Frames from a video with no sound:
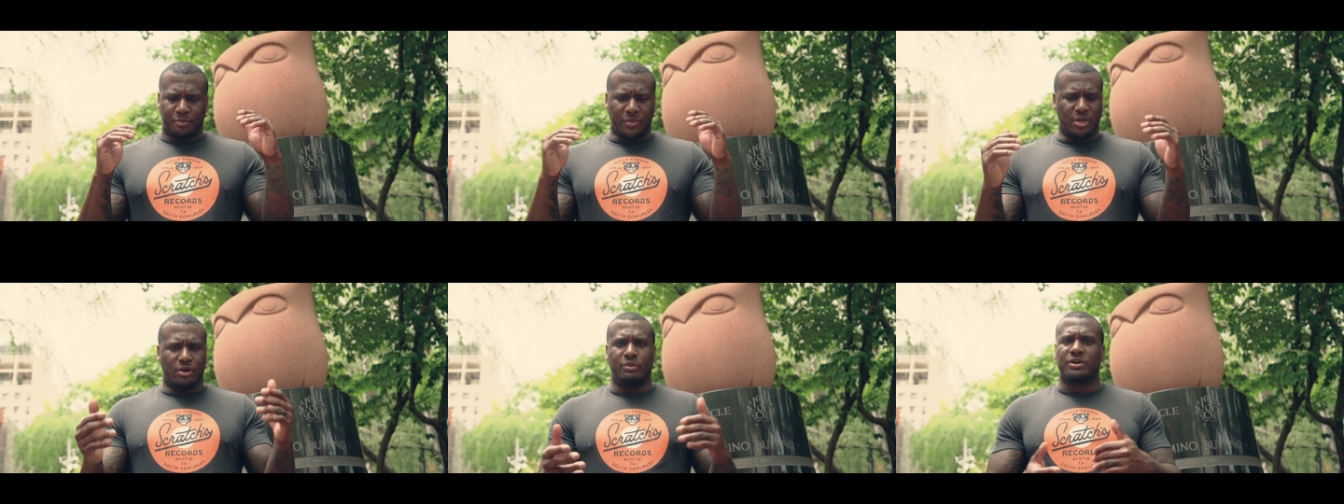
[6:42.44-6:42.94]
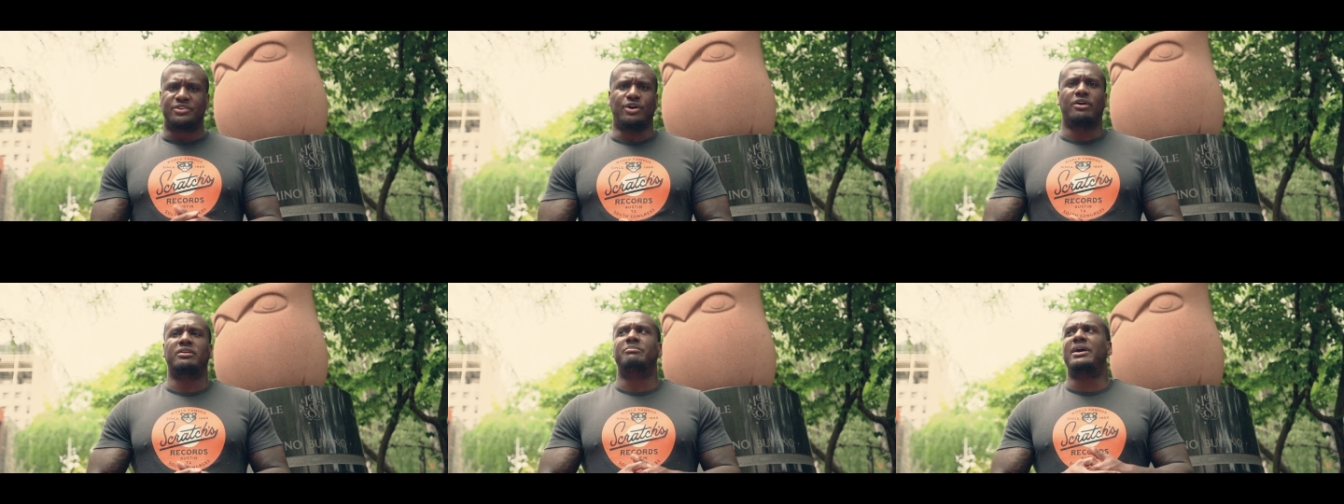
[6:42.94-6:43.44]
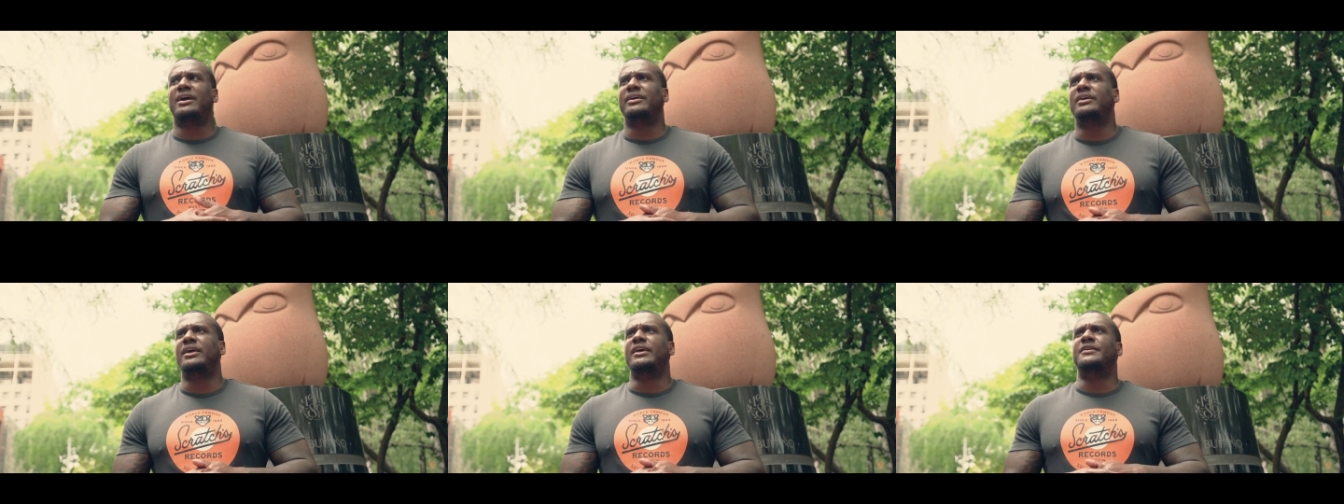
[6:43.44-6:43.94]
you know, we were talking about
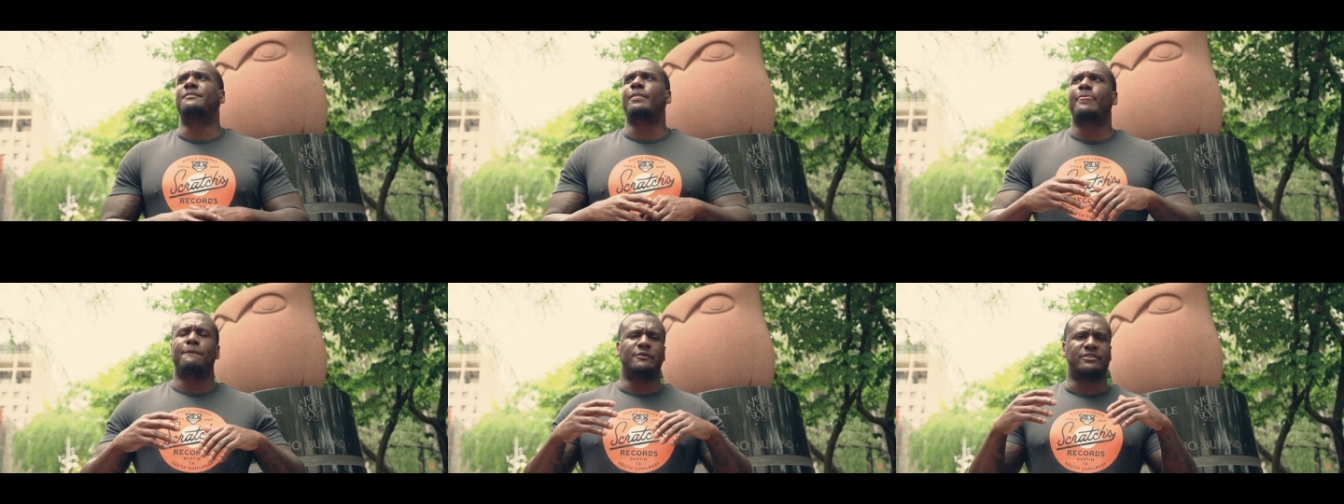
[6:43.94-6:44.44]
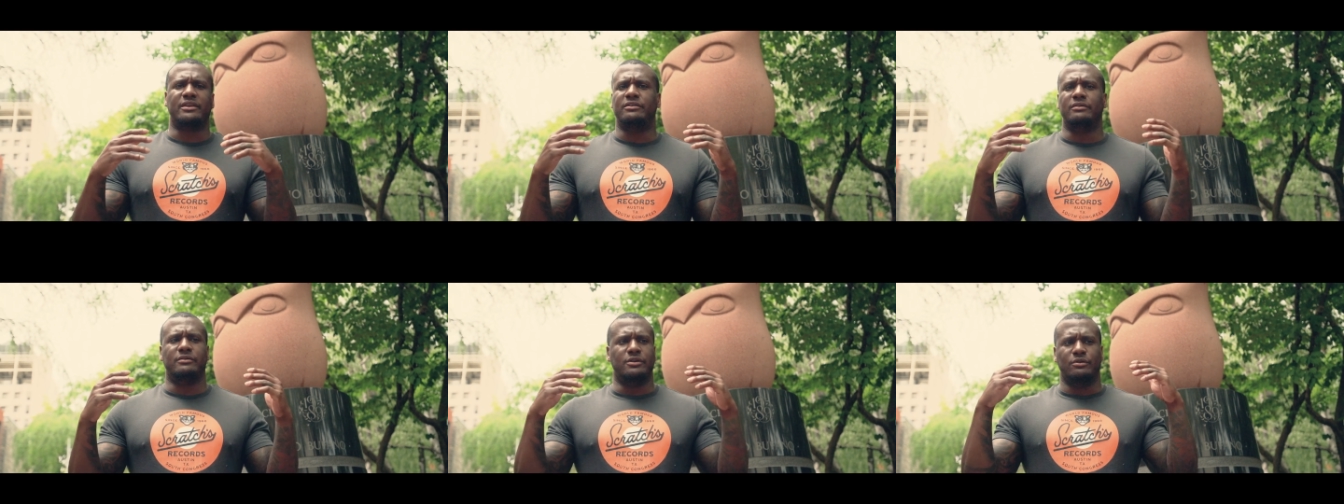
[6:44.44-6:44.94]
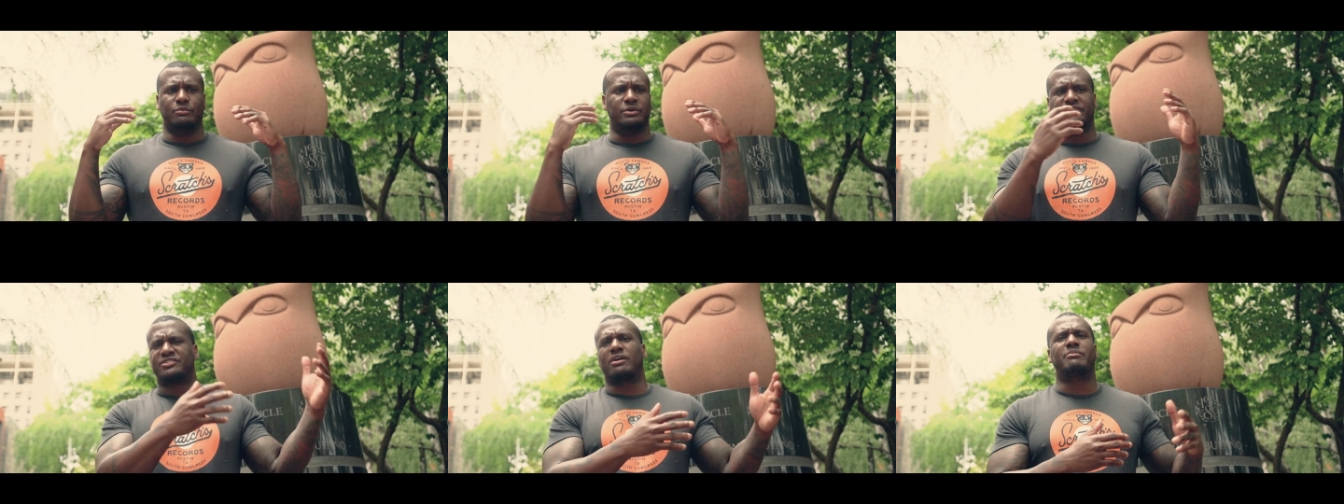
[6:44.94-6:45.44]
it, and it was like, you know, we
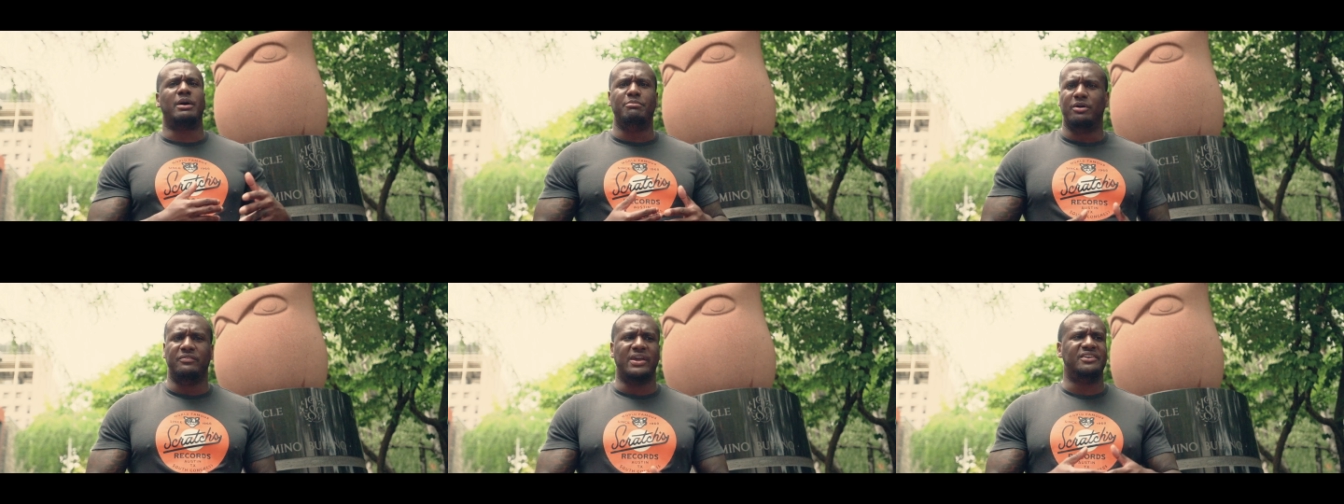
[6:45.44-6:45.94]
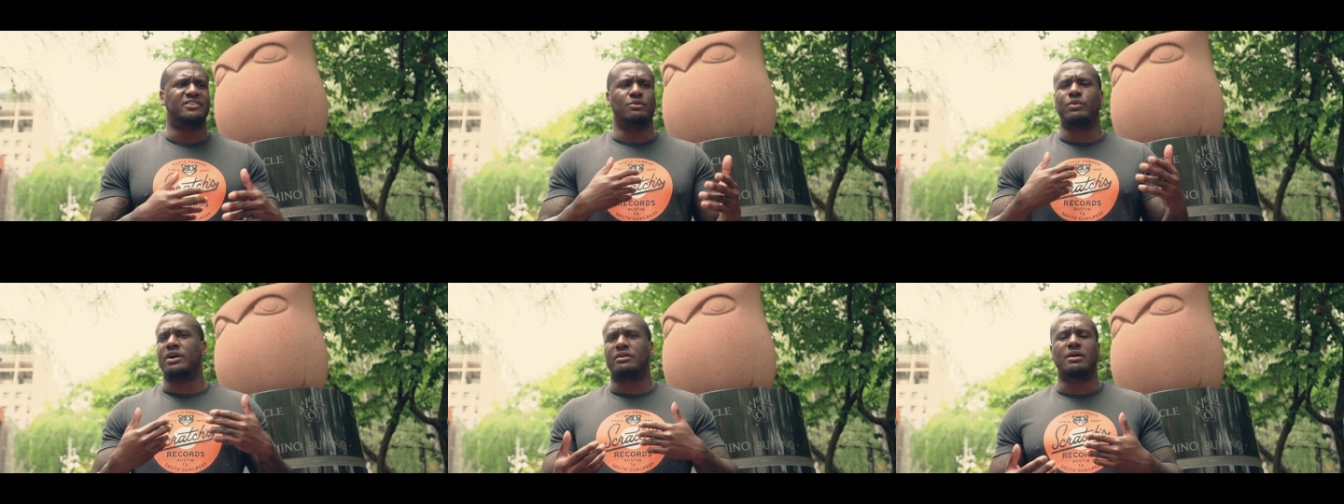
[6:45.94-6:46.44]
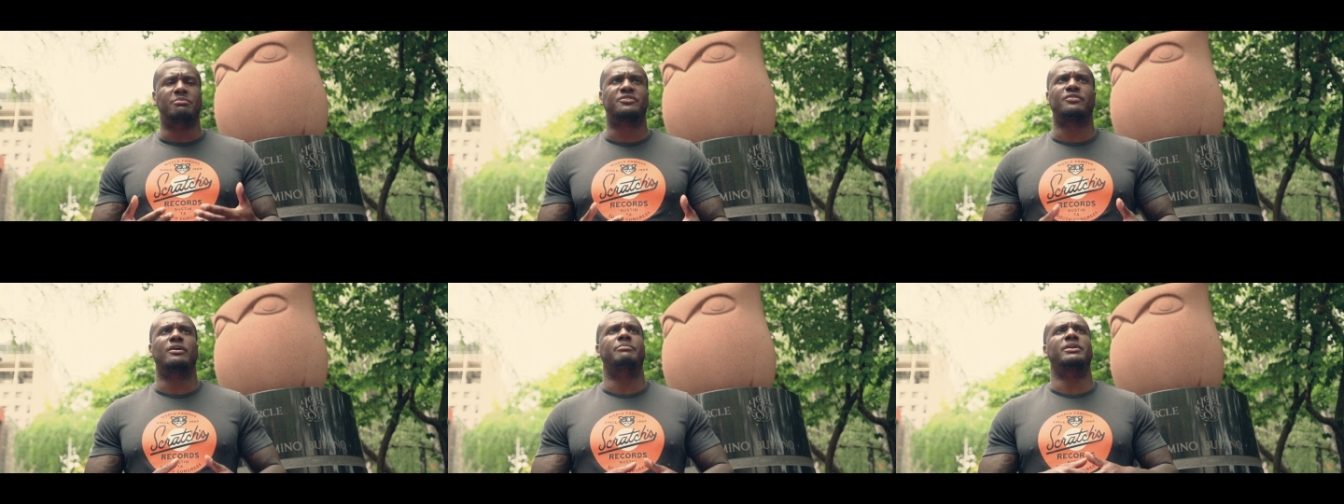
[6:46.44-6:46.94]
were just talking about motivation and where it comes
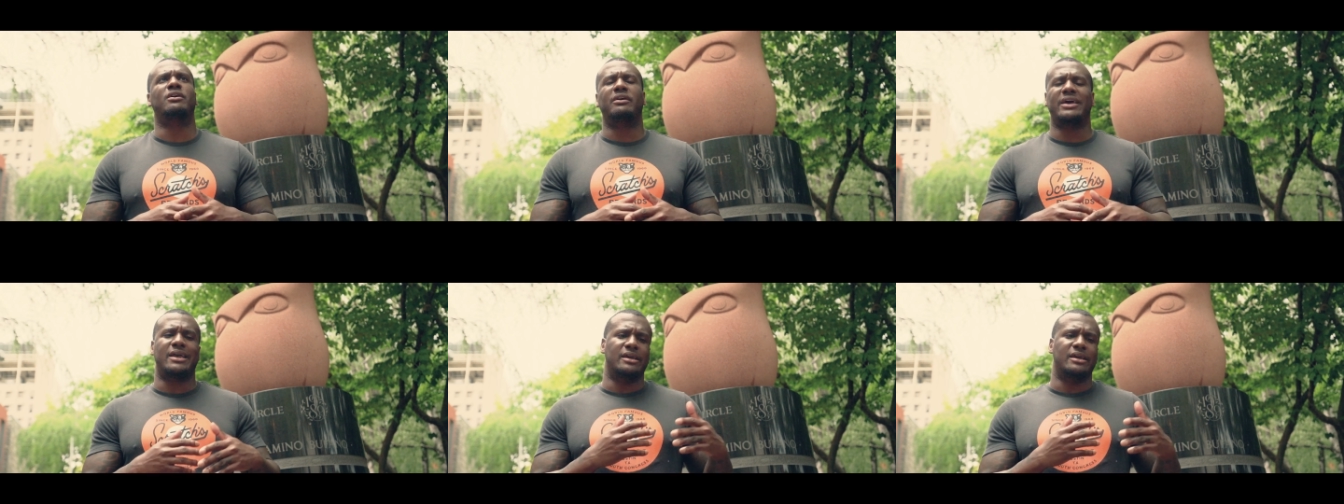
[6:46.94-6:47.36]
from and all that.